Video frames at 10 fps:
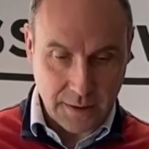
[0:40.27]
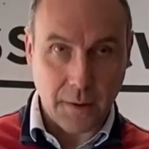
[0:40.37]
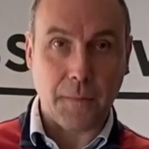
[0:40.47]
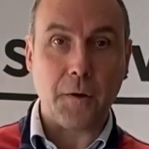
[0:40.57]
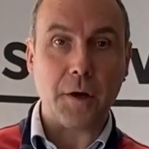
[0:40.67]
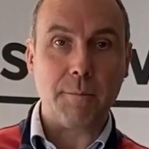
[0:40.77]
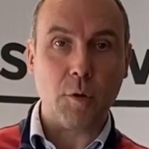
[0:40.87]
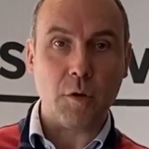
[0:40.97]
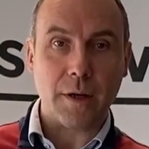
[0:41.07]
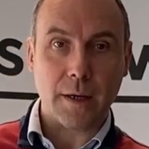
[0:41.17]
The third
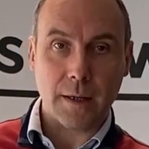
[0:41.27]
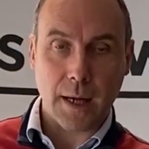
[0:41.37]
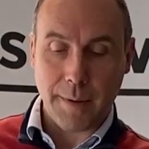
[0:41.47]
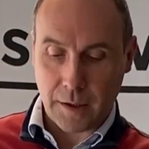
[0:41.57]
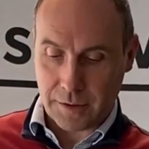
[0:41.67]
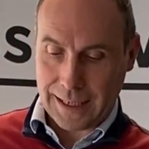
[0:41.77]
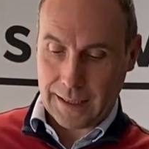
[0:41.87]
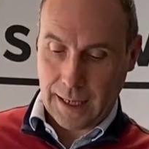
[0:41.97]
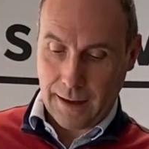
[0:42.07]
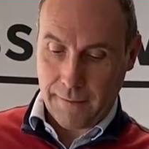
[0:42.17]
book about
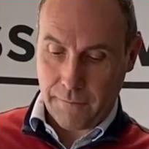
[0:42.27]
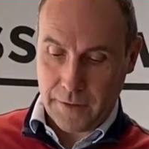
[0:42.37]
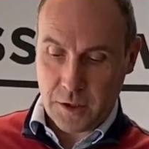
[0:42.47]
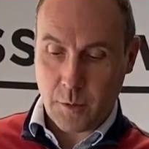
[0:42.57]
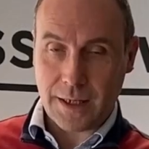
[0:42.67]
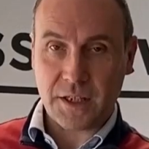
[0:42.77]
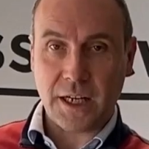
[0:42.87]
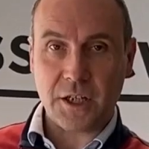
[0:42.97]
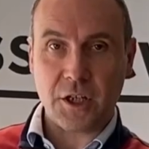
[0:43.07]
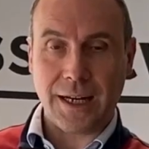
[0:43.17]
data
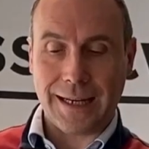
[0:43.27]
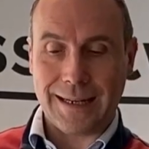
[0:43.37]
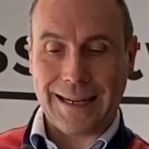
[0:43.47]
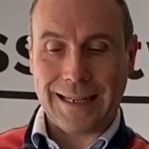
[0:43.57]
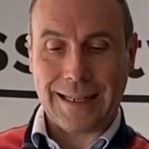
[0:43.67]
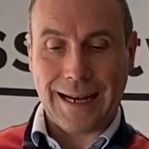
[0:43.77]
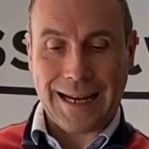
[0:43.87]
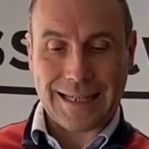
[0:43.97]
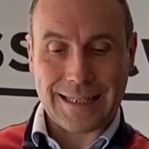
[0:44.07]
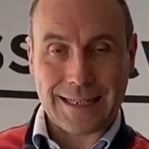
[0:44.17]
visualization and data
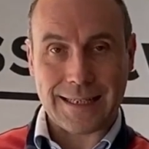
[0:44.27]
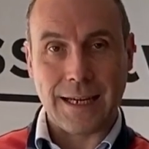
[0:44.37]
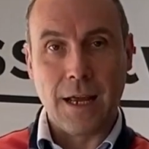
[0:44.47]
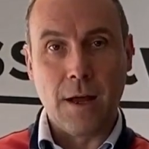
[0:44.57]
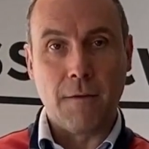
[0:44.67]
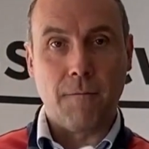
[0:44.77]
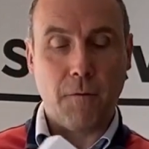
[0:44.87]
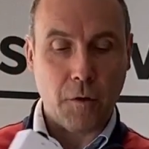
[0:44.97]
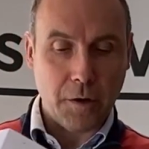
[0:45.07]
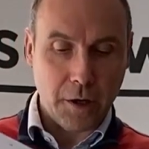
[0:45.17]
access,
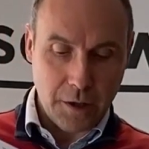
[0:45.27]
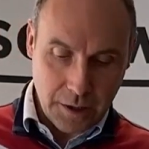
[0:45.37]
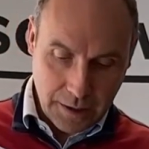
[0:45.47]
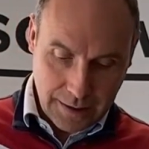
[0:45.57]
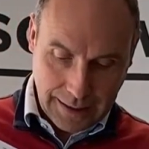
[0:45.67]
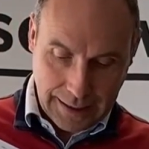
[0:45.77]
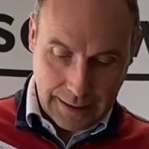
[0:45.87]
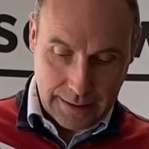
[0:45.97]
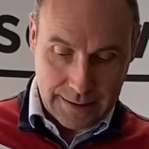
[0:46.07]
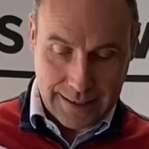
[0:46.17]
four hundred
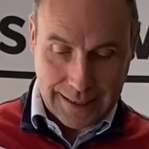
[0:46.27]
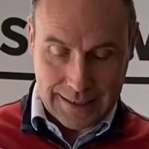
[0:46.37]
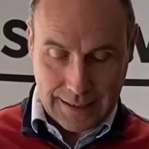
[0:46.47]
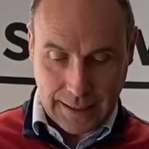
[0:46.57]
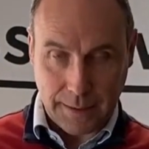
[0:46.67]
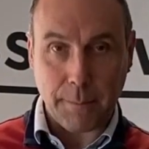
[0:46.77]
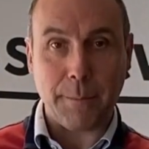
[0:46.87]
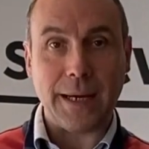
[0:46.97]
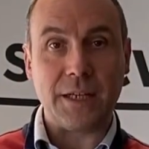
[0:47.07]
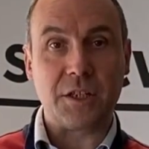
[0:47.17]
sixty
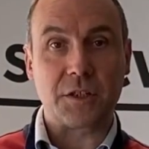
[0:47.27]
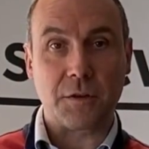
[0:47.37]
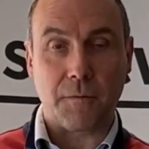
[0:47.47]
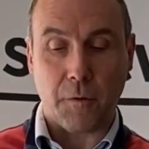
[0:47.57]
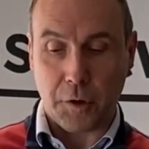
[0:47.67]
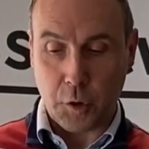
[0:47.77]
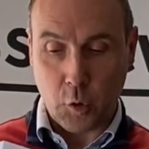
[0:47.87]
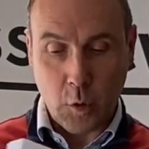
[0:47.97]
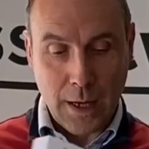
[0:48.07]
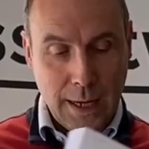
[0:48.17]
pages for
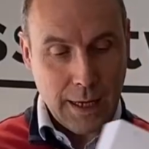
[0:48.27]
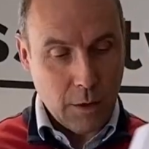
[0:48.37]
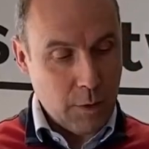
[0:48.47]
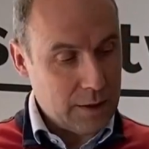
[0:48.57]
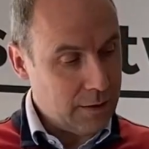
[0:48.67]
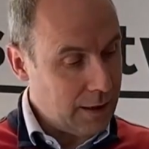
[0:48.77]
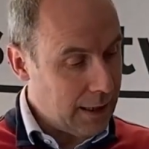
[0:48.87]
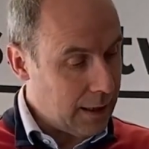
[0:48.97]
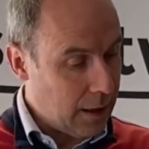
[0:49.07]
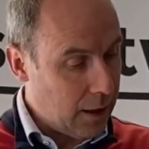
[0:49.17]
you, with
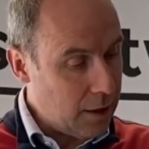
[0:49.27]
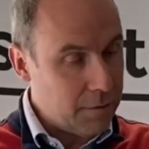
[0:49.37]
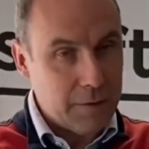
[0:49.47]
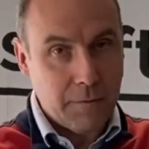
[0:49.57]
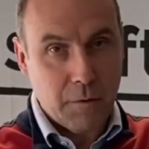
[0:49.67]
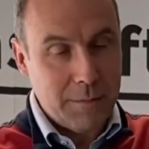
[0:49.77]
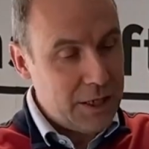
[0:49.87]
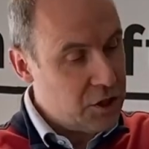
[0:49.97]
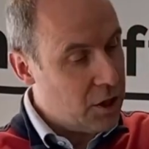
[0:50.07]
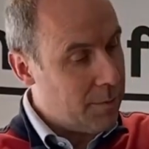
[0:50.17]
a lot of
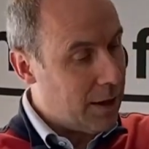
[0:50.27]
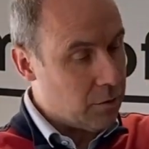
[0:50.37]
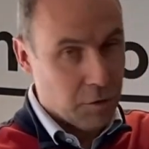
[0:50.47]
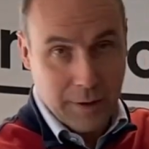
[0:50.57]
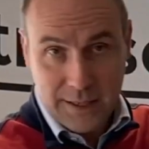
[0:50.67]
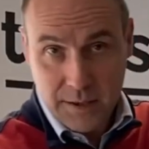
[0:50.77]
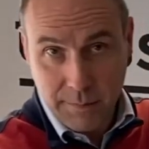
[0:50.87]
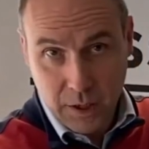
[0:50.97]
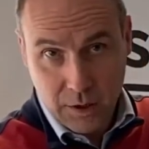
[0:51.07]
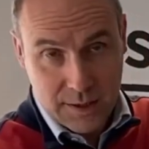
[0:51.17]
information about grids,
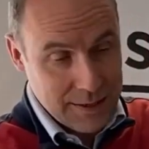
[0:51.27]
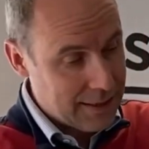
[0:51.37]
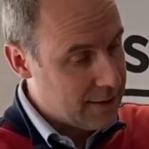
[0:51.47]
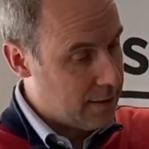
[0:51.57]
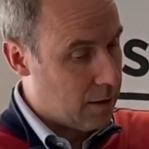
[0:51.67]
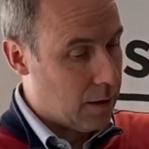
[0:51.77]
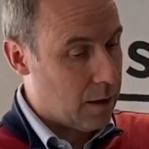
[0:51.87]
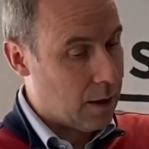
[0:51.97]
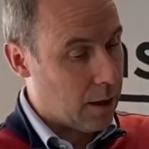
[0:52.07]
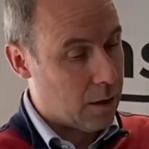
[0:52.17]
because that's the
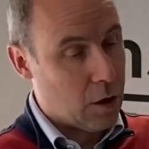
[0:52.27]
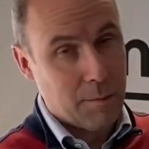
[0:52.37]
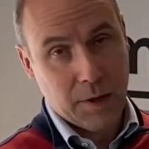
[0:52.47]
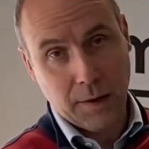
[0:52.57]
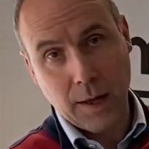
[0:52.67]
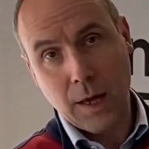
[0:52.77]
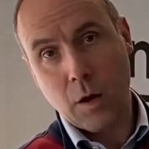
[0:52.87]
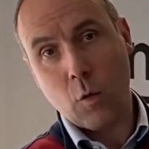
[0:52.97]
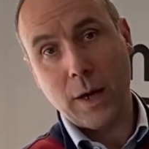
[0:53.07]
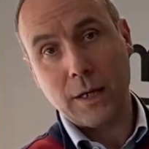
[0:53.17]
uh, common
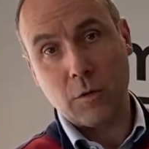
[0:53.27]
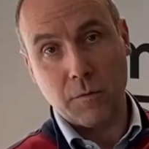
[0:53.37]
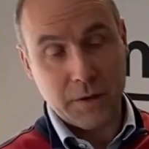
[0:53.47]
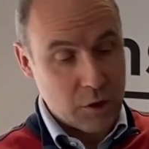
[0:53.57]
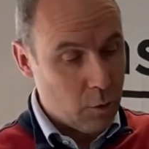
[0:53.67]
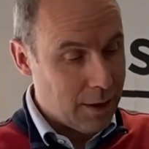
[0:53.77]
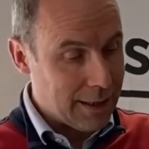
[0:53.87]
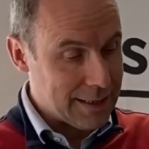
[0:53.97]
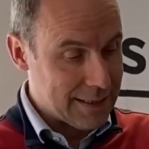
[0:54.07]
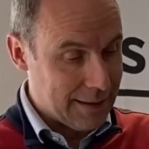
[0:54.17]
way to
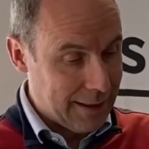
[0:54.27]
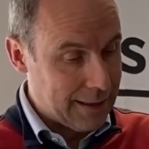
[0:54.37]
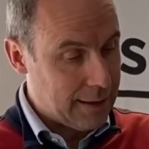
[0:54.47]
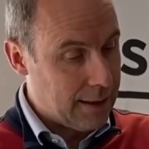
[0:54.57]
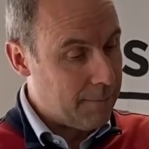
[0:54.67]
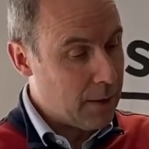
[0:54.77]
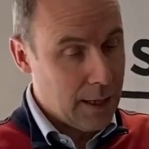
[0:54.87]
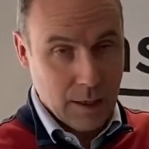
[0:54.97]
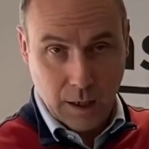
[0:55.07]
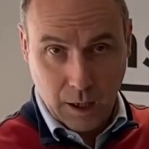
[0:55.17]
visualize data.
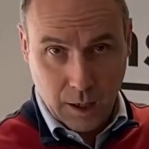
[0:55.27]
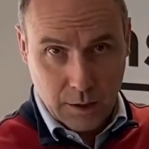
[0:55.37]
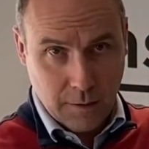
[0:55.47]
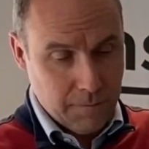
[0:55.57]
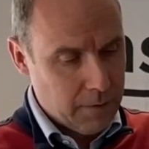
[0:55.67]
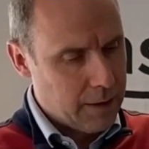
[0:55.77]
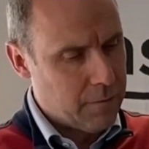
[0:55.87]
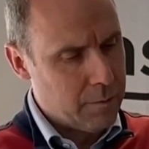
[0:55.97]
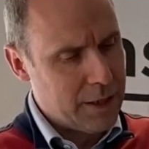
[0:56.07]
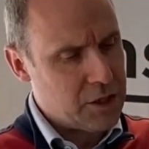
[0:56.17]
A lot of
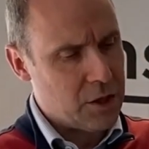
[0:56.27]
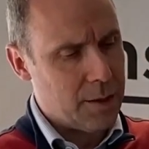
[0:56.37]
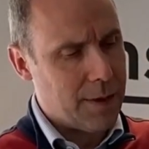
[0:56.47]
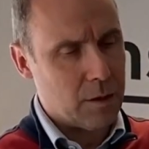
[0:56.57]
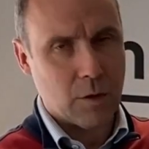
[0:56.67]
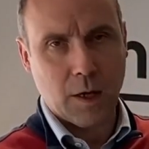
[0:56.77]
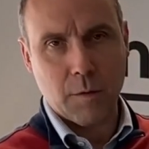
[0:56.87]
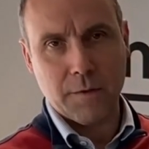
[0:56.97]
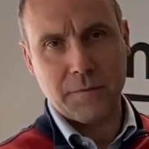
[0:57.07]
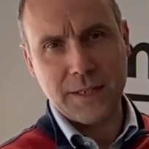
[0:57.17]
information about
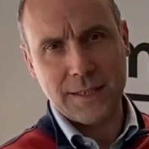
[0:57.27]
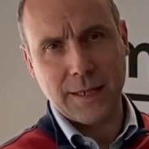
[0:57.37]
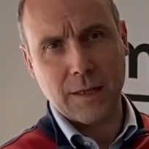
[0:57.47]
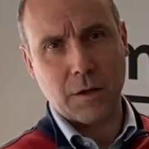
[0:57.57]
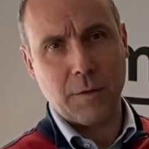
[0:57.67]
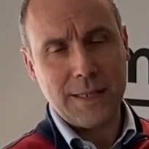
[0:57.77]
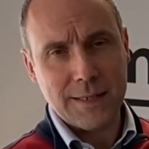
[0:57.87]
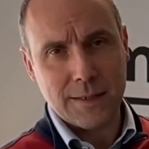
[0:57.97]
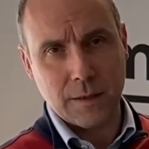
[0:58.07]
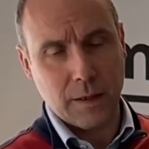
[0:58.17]
our V C L
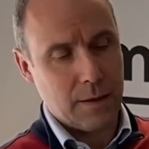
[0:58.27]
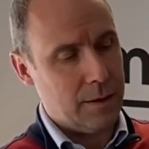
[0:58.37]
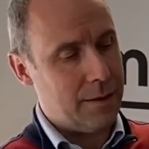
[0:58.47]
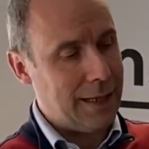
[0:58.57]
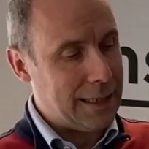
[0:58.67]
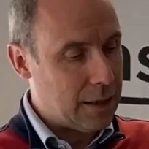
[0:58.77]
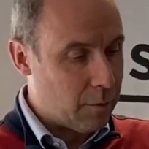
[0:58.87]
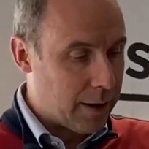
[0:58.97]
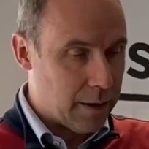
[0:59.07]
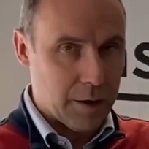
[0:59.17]
grids, the
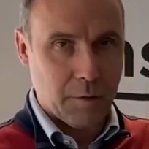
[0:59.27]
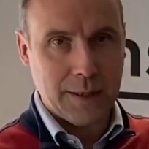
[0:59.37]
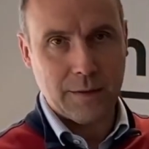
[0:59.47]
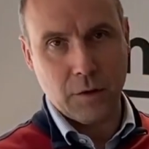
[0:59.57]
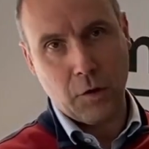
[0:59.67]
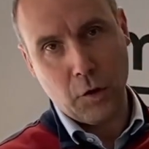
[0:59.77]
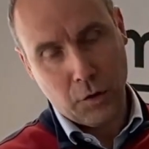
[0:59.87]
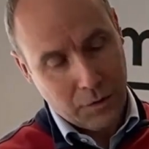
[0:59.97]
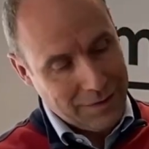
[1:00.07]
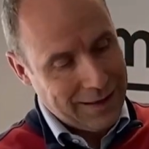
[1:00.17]
dataware grid, the
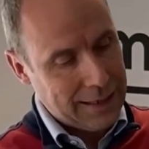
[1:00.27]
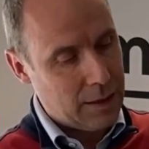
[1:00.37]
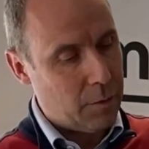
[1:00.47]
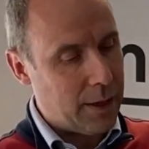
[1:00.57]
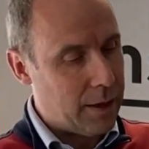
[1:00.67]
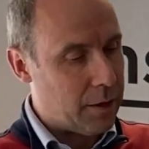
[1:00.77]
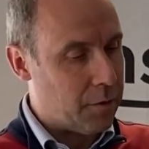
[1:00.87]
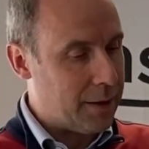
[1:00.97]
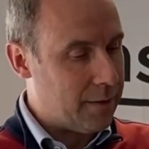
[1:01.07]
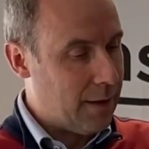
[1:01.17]
non-dataware
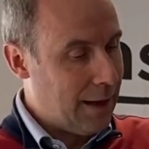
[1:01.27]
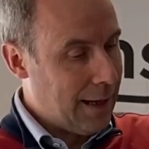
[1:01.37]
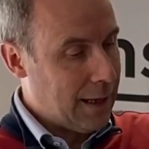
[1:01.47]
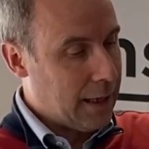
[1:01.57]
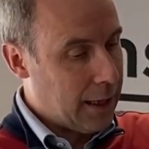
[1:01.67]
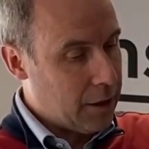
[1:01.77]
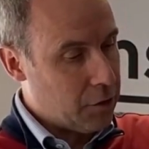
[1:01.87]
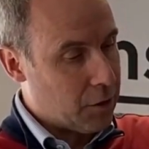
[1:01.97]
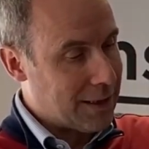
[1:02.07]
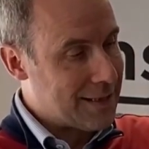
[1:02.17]
grid. Here you
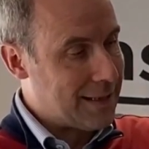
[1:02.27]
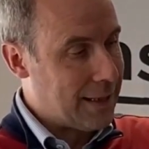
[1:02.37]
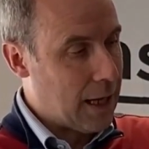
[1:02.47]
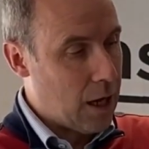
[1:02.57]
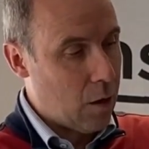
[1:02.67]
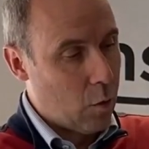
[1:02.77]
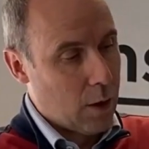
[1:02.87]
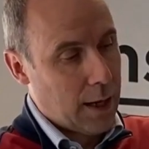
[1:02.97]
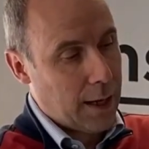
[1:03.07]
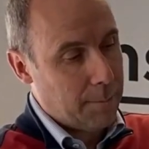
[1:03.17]
can see how
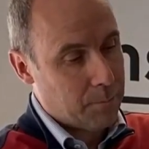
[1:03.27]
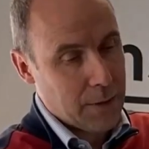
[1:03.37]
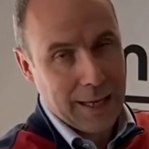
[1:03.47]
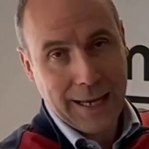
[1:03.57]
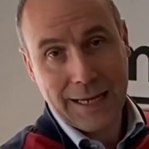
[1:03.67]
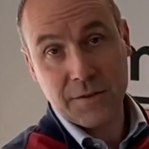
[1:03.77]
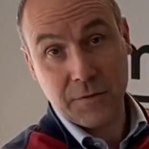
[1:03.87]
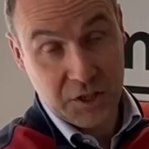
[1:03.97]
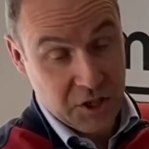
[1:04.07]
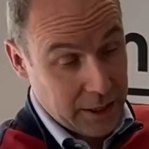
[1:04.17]
um, S
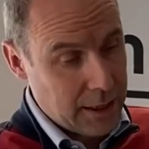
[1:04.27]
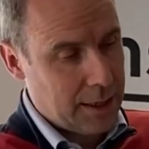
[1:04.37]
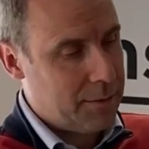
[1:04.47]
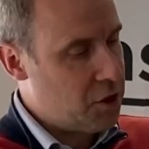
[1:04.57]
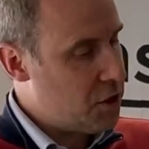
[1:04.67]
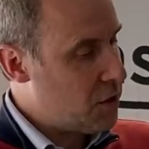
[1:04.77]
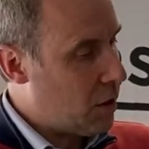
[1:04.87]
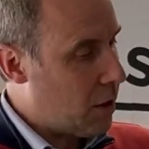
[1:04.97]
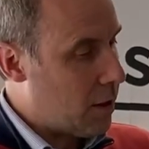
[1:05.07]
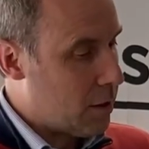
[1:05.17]
G images
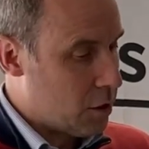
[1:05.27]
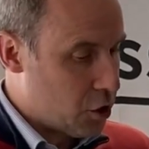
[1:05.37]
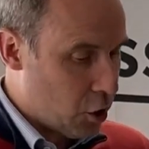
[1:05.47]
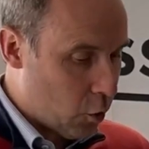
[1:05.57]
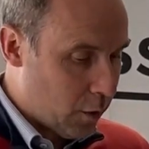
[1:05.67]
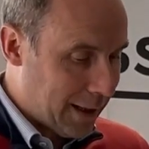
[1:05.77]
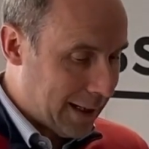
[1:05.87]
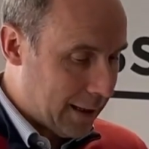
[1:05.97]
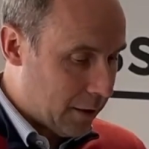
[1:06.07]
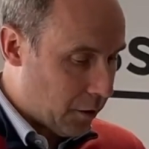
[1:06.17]
are shown
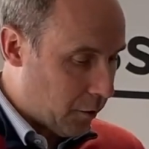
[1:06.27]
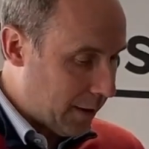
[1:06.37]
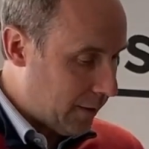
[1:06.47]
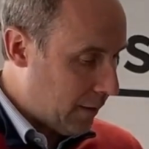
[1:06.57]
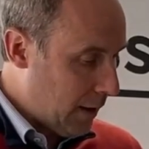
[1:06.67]
in the grid.